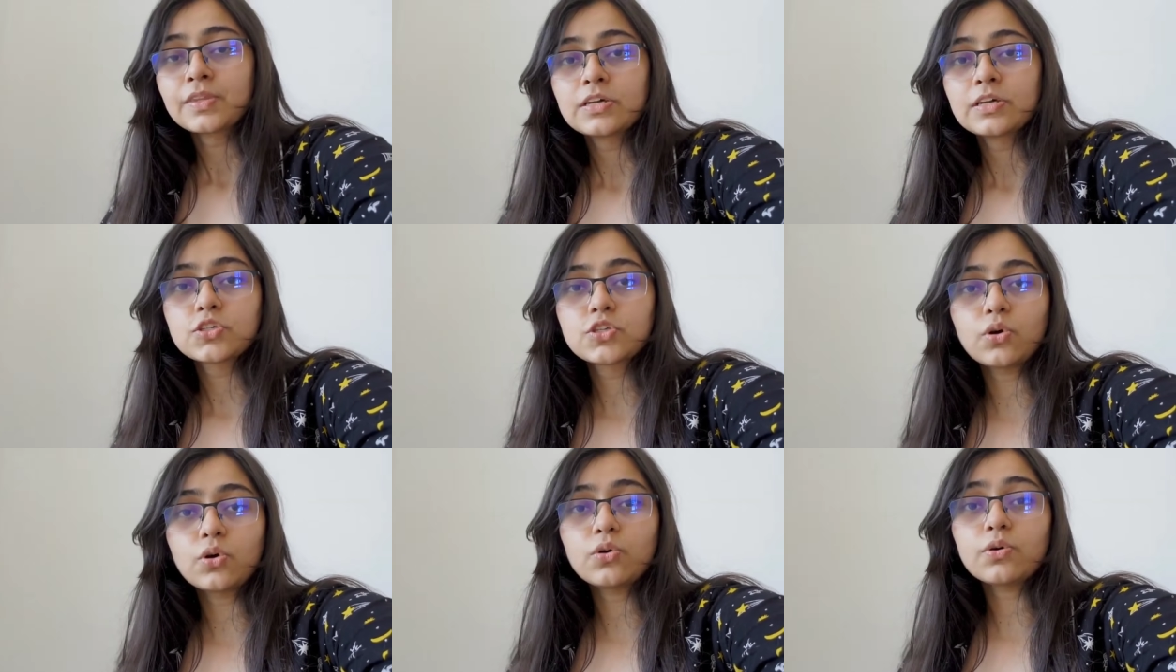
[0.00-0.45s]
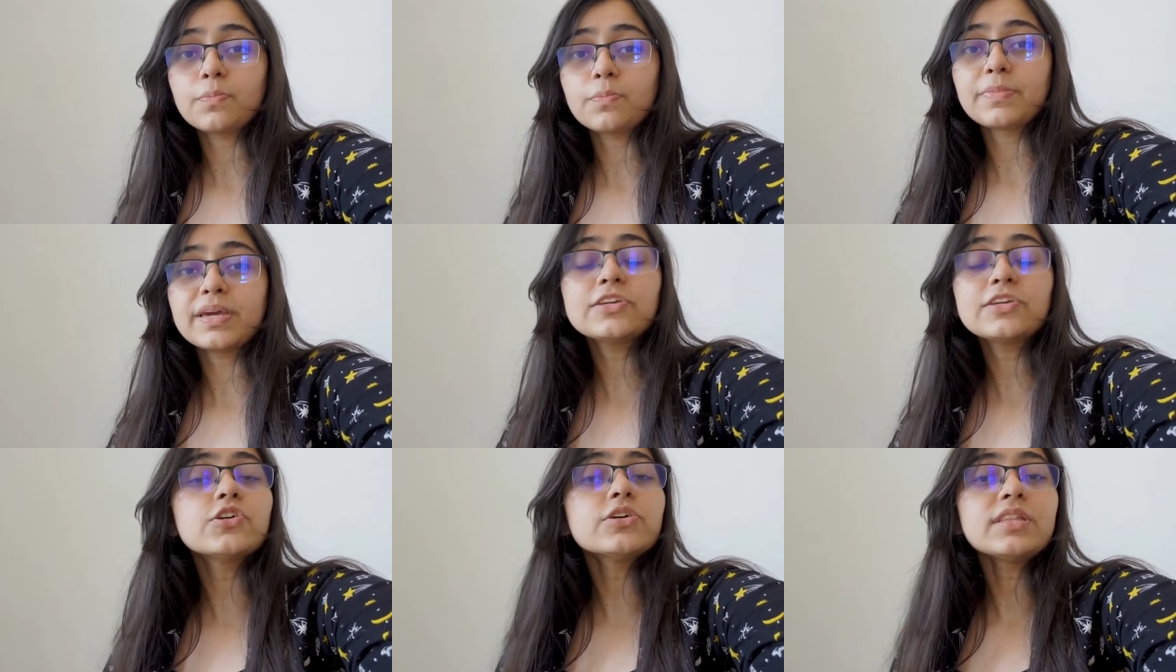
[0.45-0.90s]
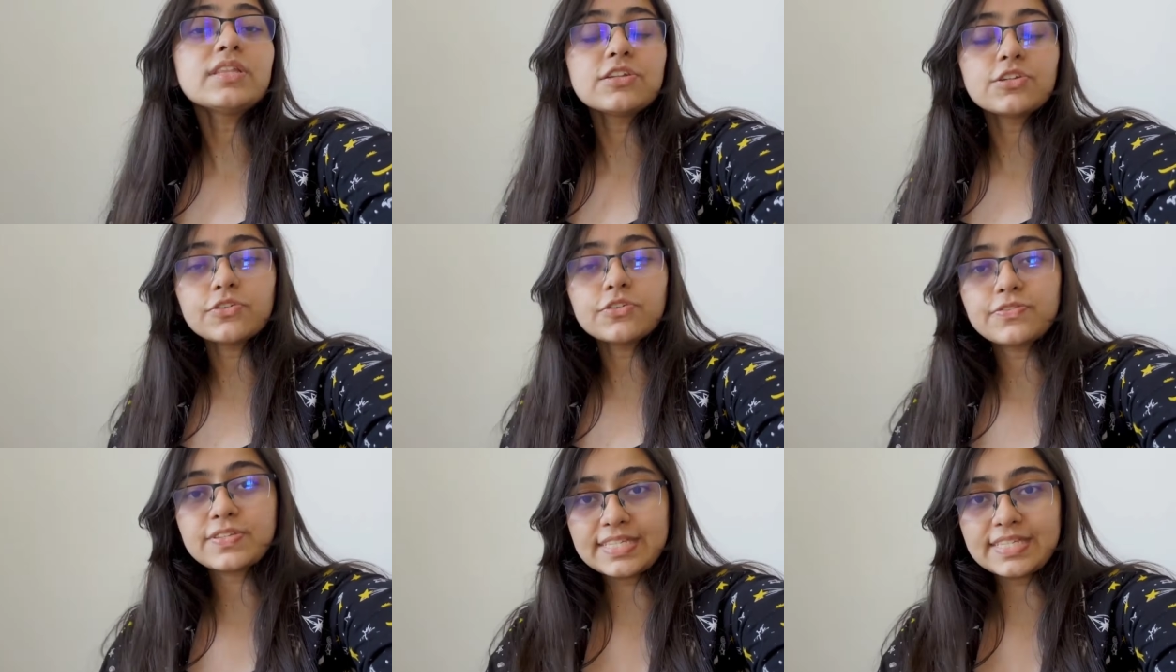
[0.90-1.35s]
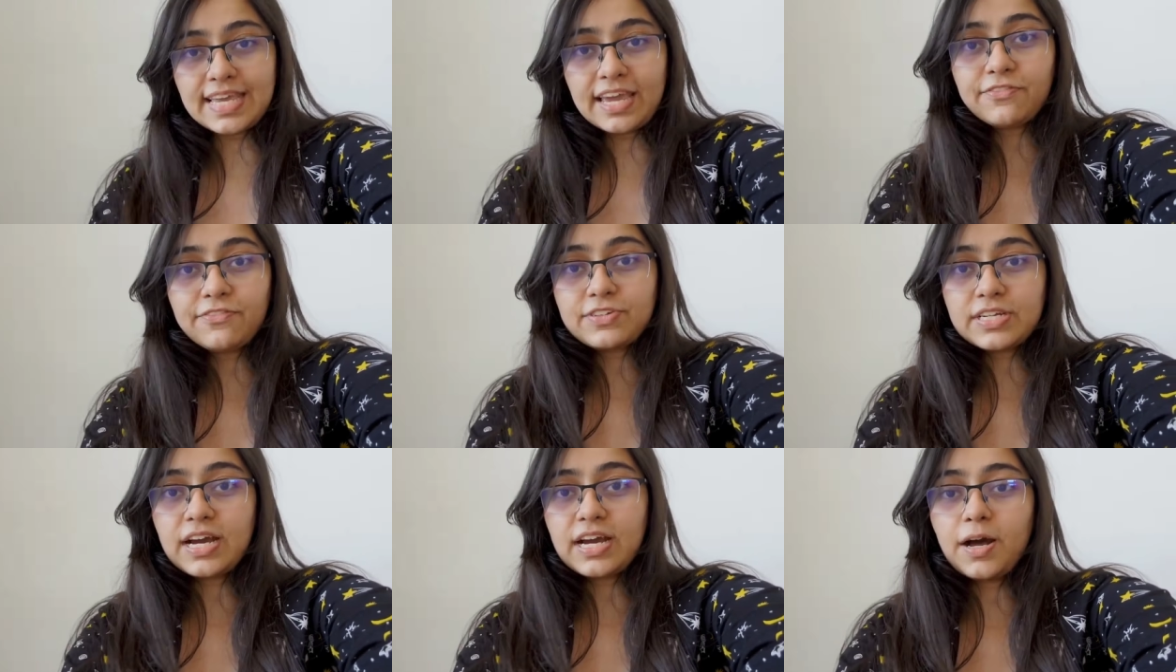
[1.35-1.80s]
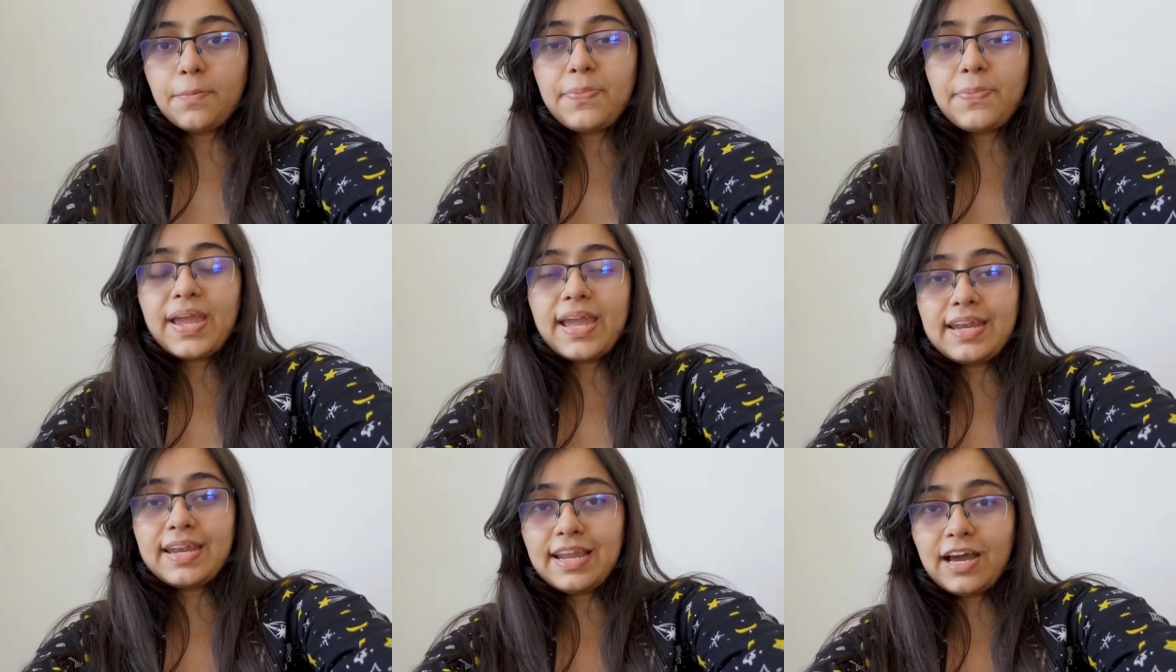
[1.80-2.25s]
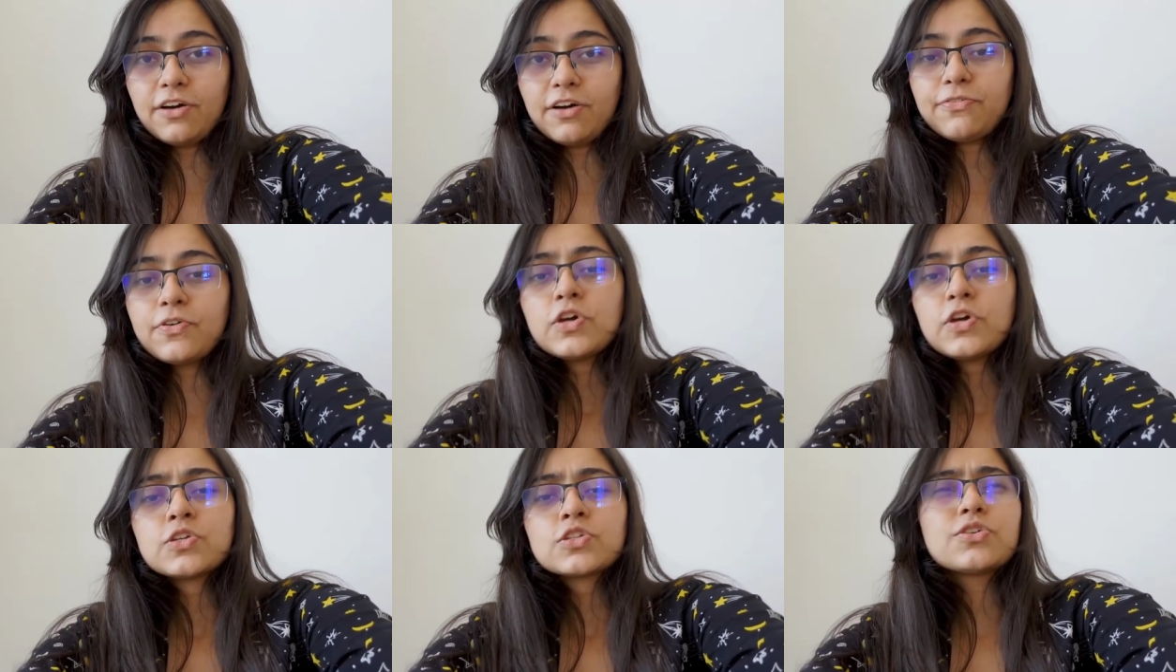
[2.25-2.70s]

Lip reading: So make sure that you've saved up enough.